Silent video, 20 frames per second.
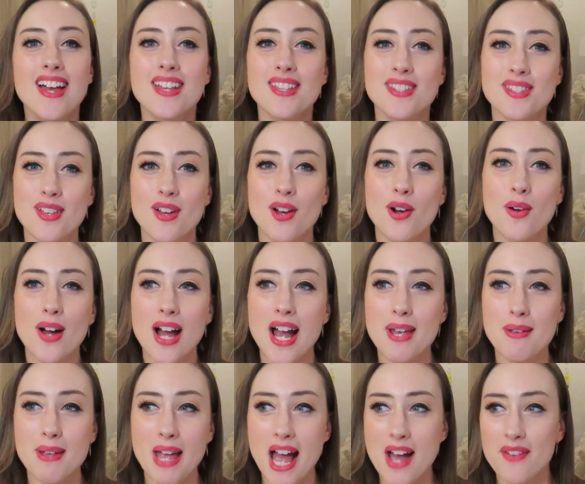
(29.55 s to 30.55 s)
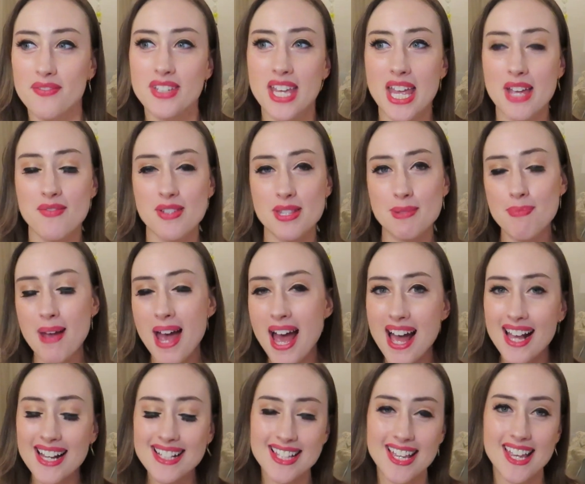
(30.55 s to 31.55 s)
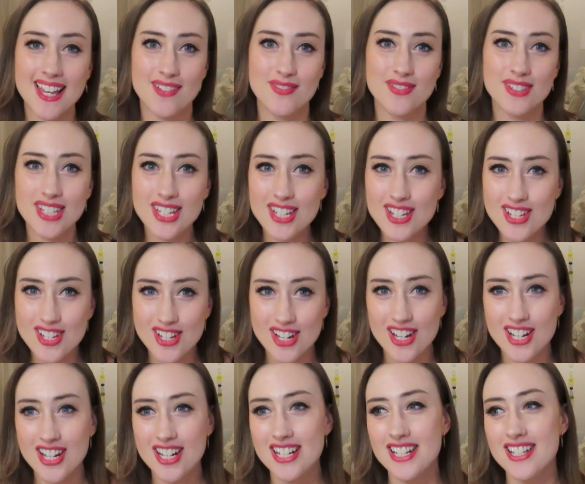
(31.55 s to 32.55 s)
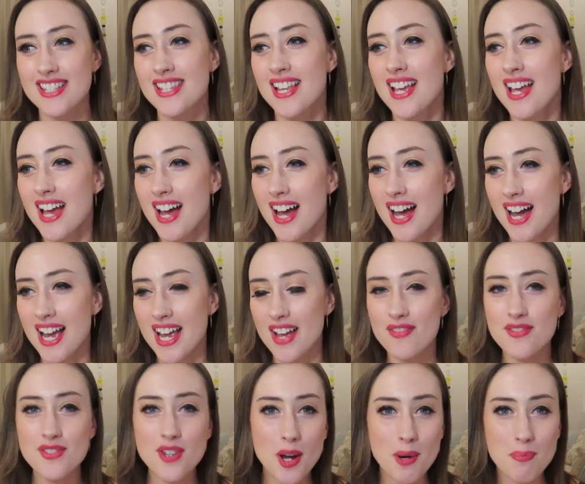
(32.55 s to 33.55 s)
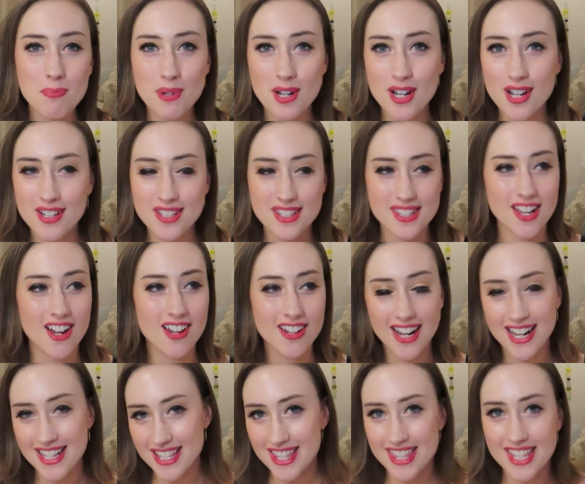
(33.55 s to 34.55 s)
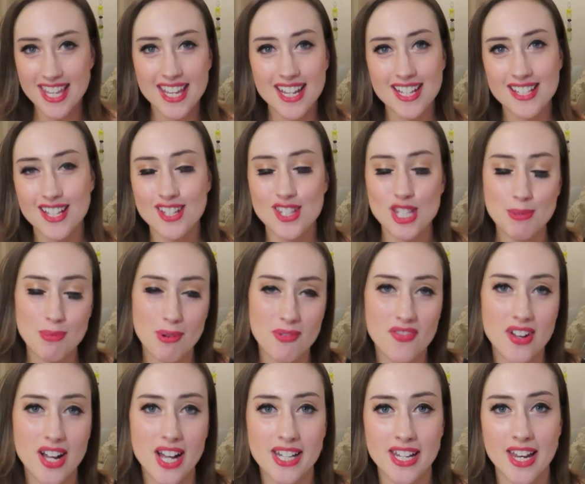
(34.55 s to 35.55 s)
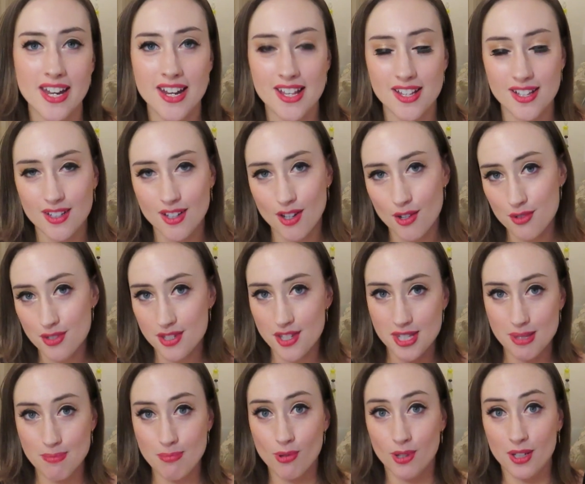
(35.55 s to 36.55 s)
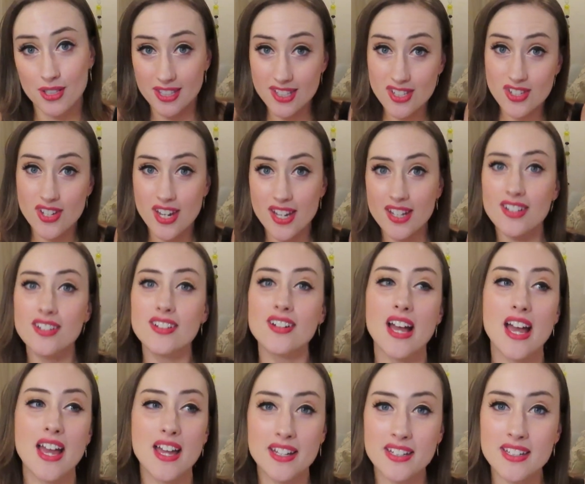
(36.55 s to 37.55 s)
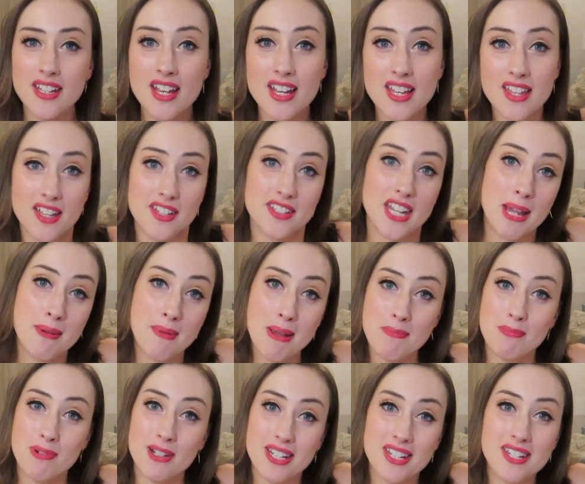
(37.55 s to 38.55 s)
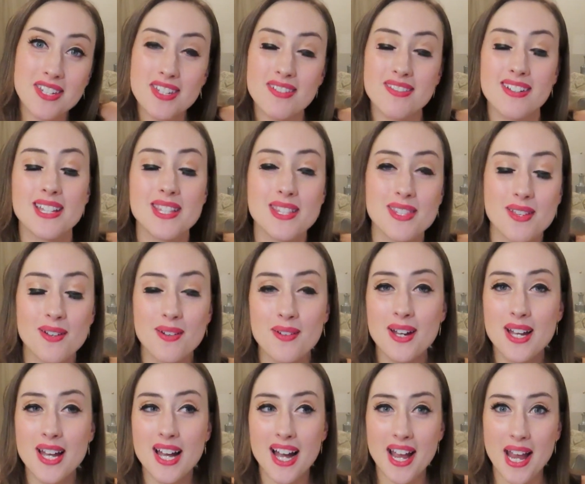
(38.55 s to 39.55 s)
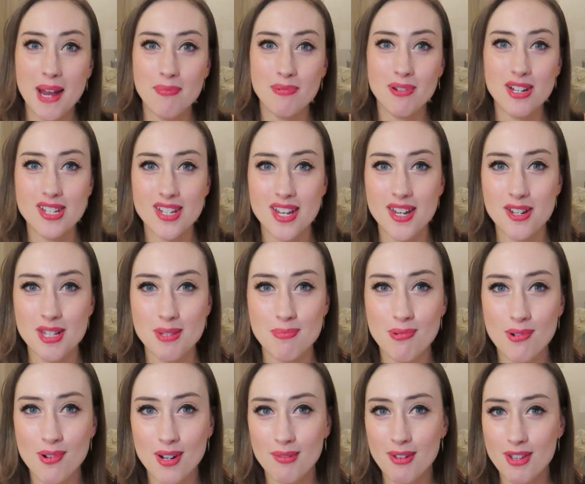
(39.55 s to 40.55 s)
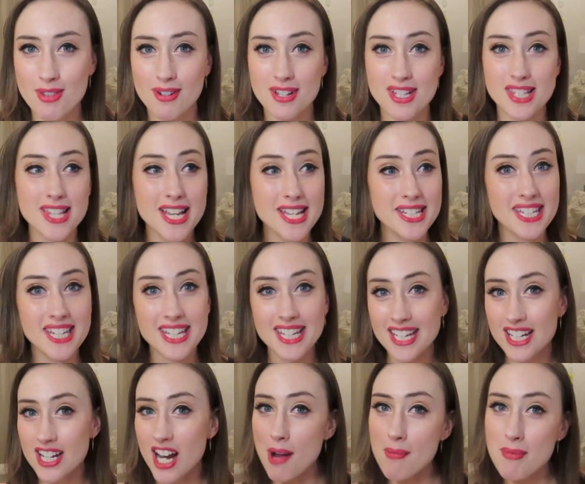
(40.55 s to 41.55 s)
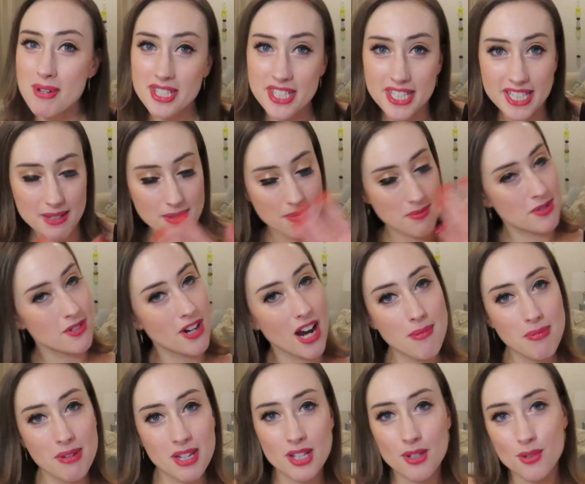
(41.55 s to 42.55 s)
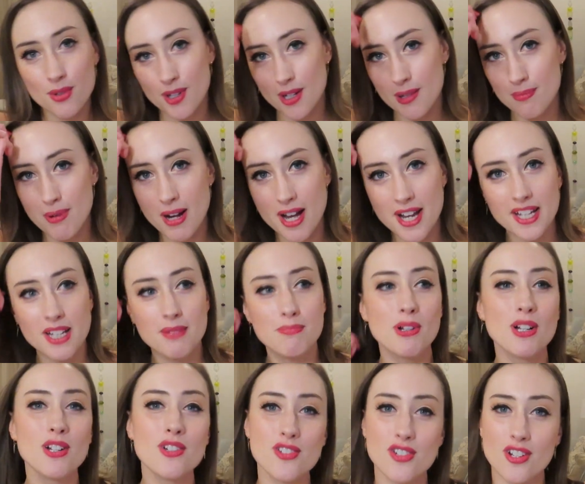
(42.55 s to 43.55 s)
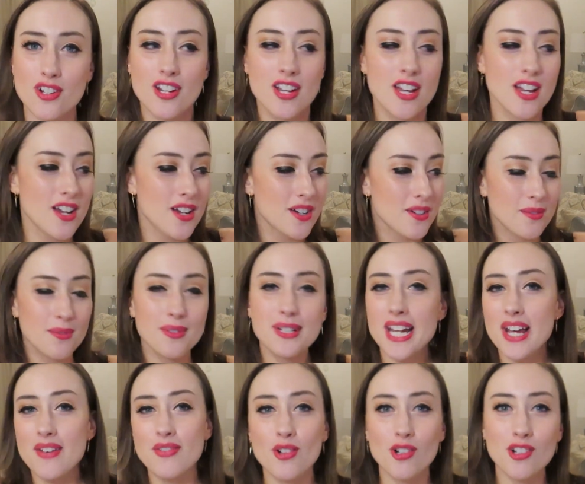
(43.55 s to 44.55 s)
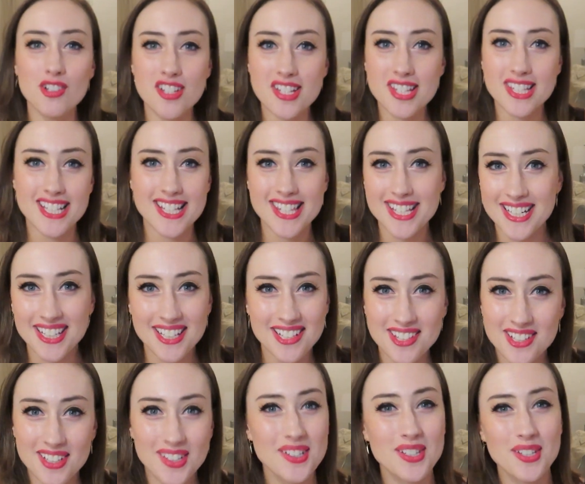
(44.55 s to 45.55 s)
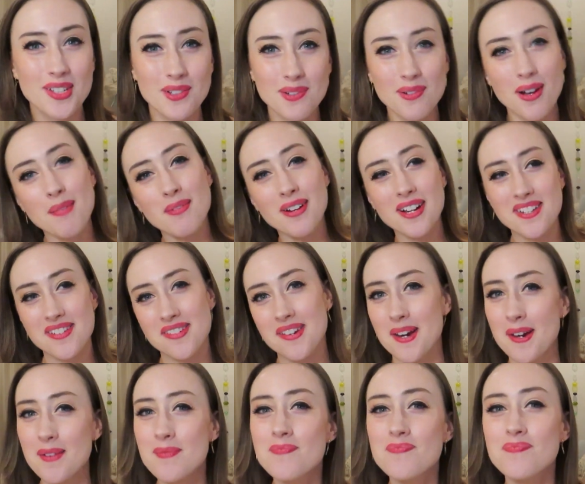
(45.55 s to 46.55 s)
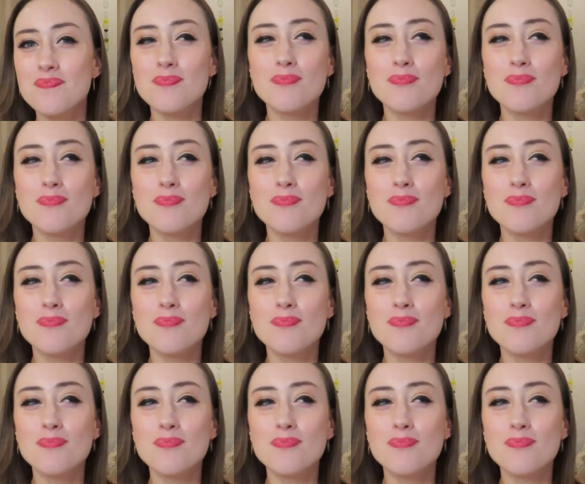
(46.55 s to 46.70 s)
So I have canvas bags, I have t-shirts, I have notebooks, all kinds of things. It's super fun, and it goes to support this channel and the time I put into it. So I appreciate your support, whether it's liking and commenting and subscribing or buying a merch or whatever, or just listening is good too. I'm glad you're here.